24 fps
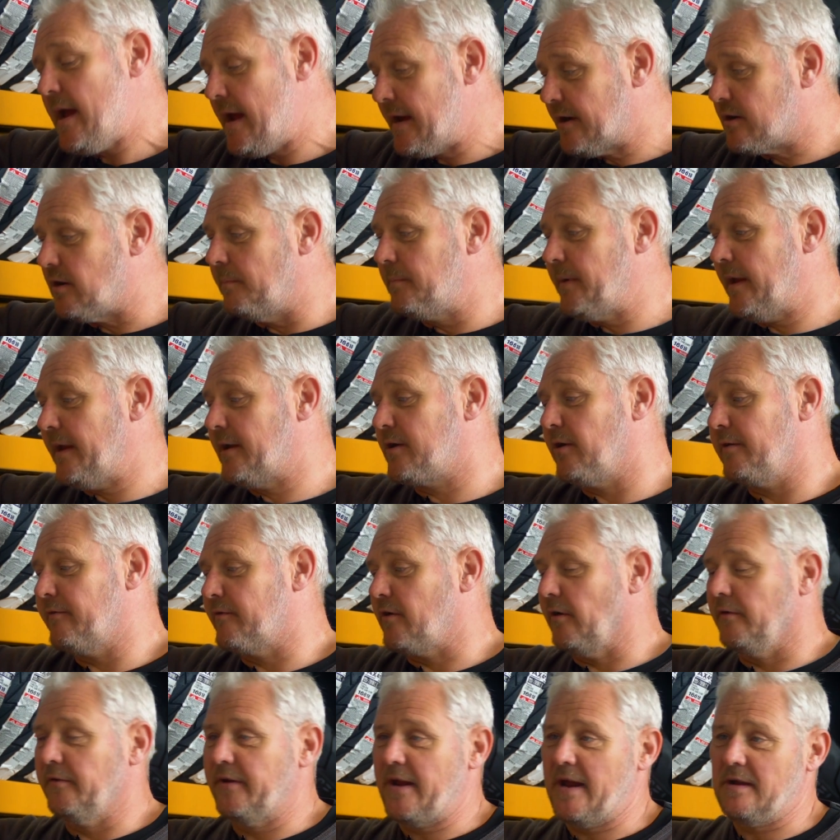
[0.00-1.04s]
Yeah, it could have
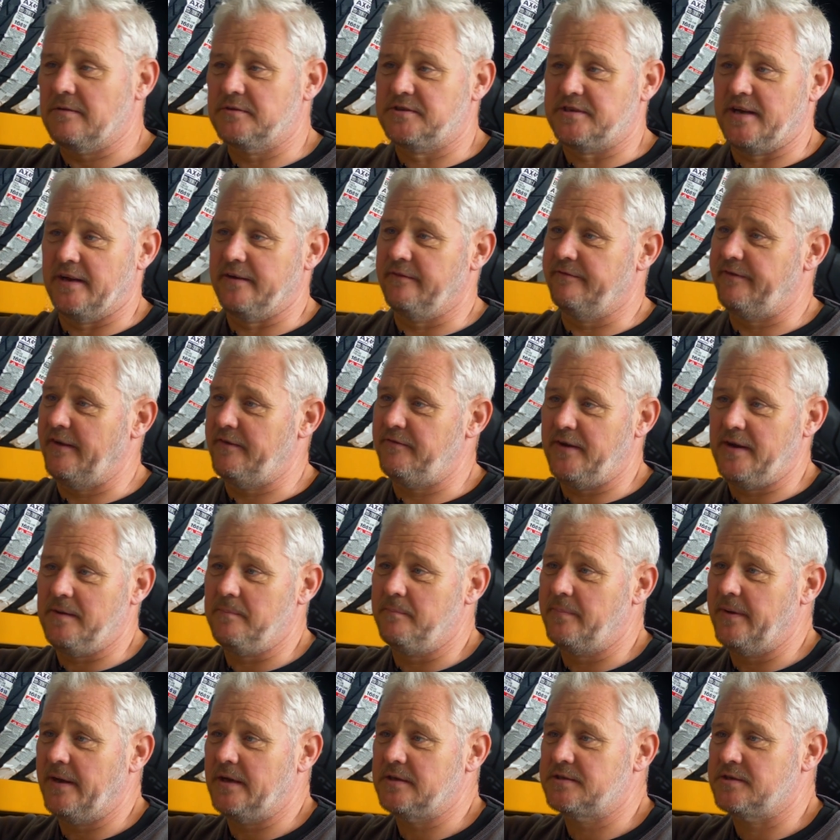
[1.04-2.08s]
gone down 10,
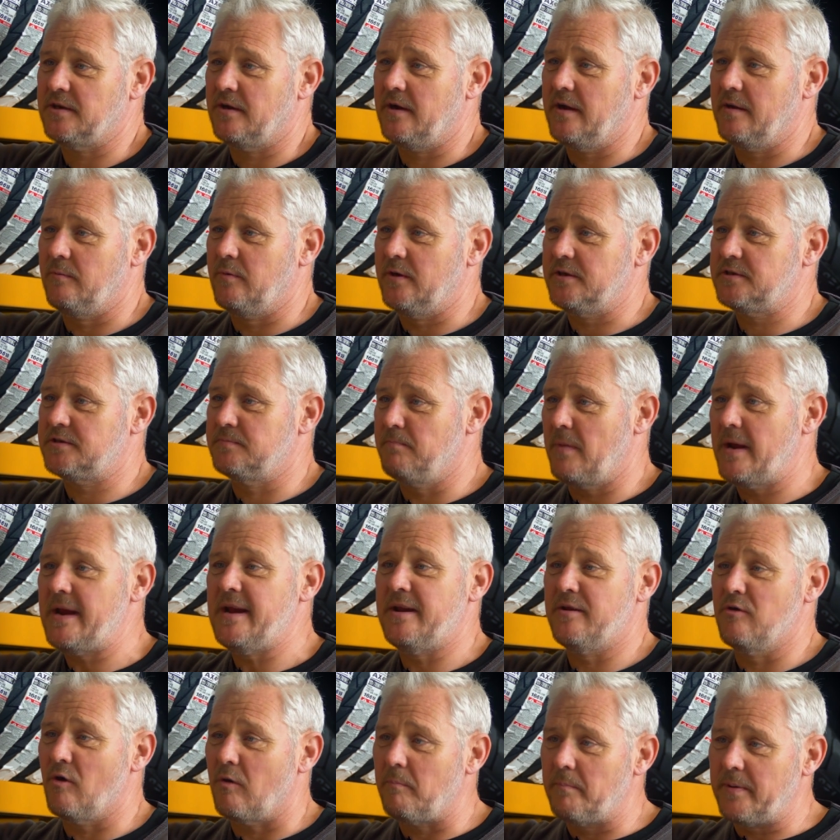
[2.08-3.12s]
15 psi, which may
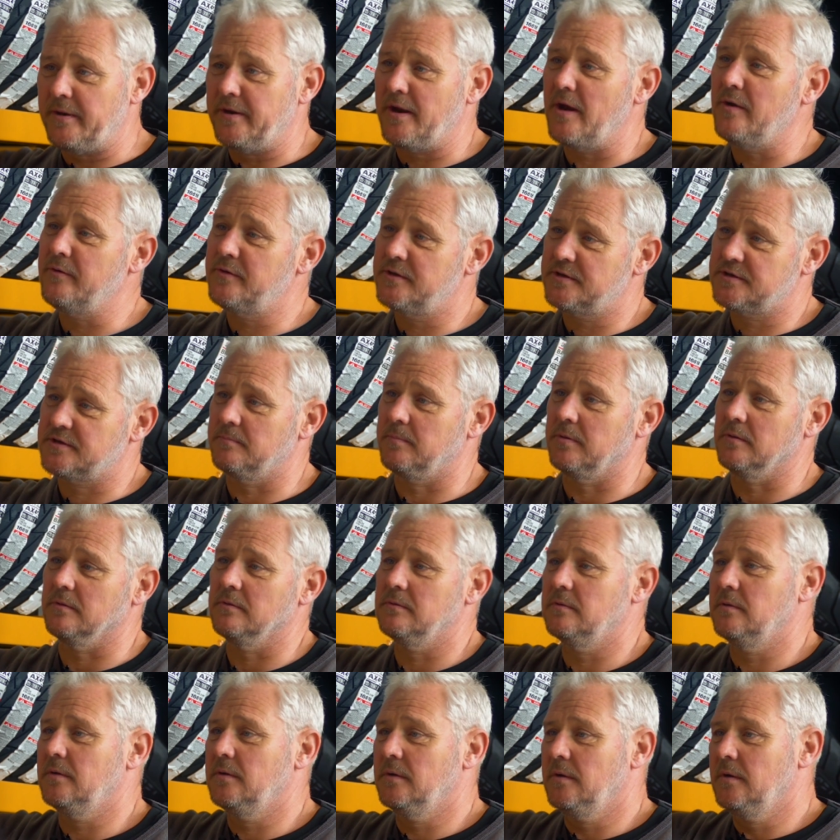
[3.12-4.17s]
not be noticeable.
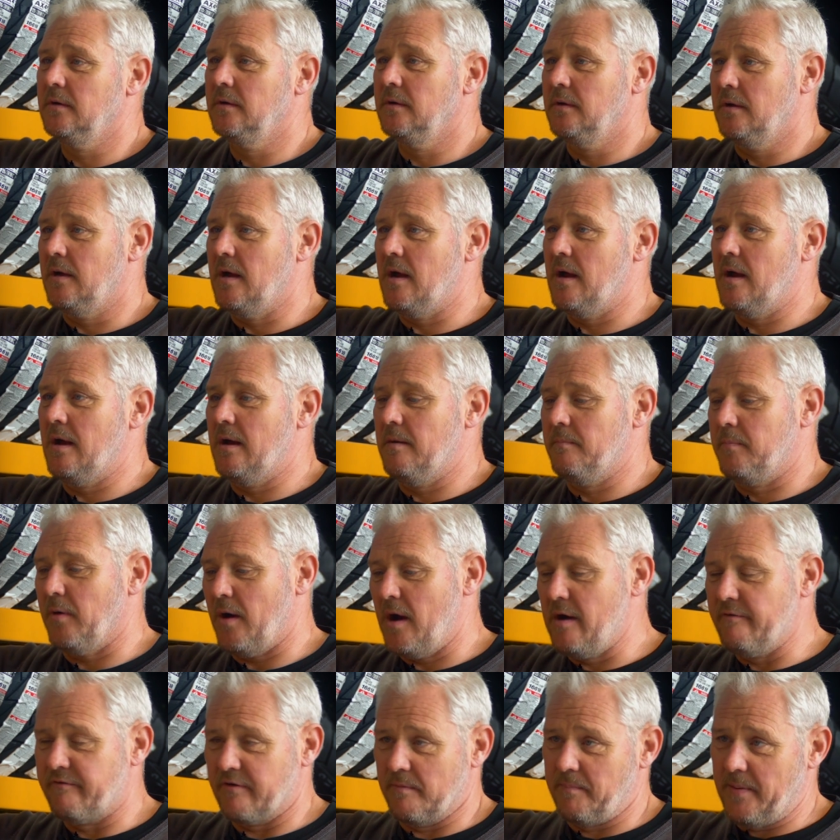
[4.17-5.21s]
But
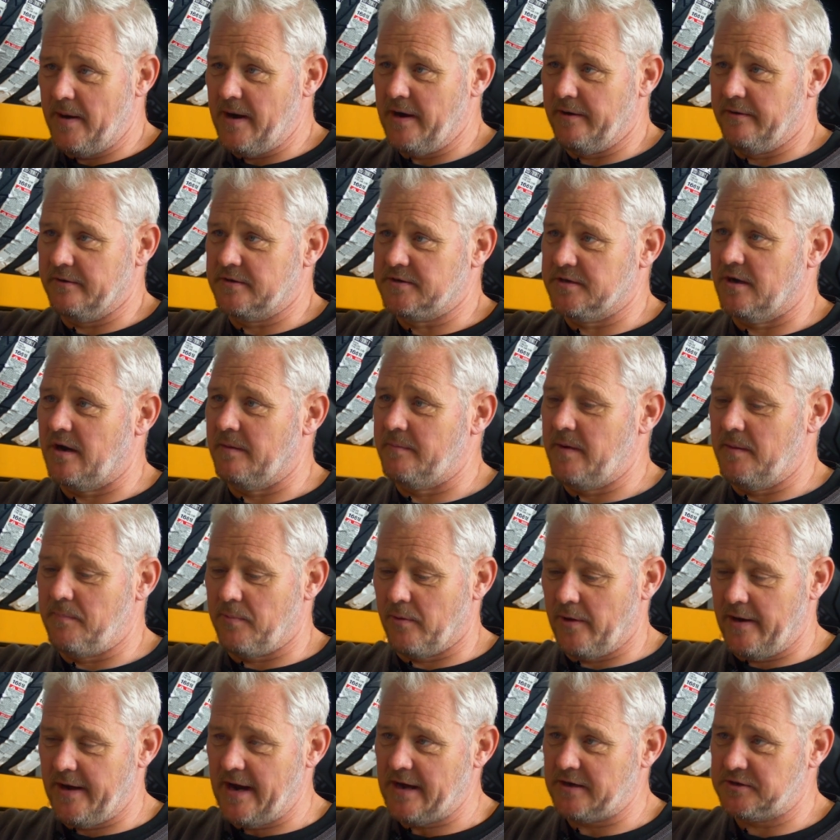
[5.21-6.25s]
over a period of time, you
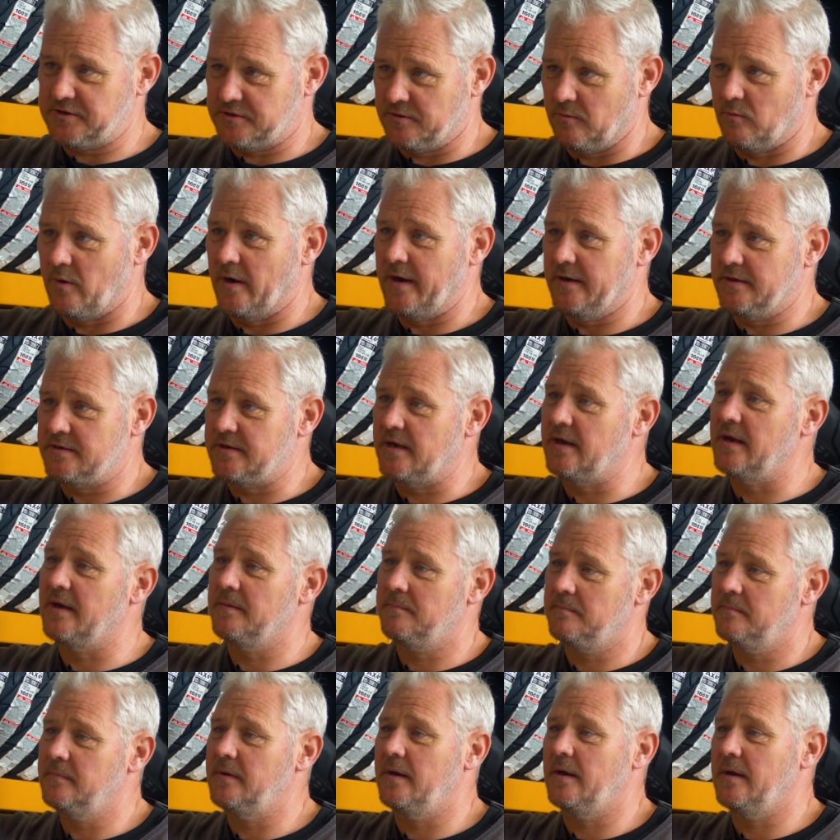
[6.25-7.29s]
put in extra weight.
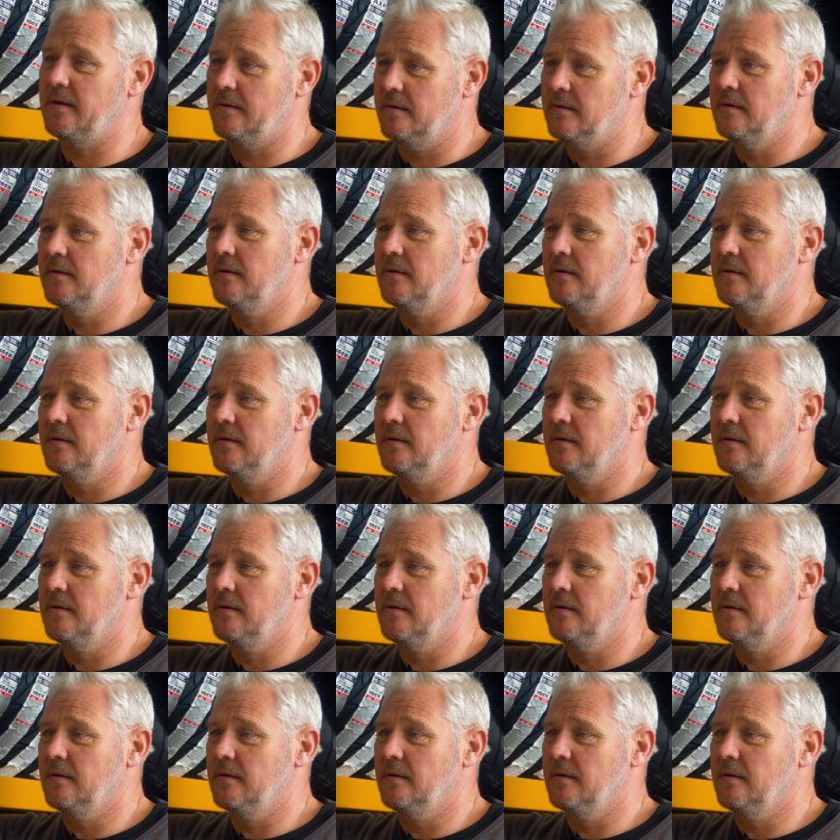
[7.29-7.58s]
Okay.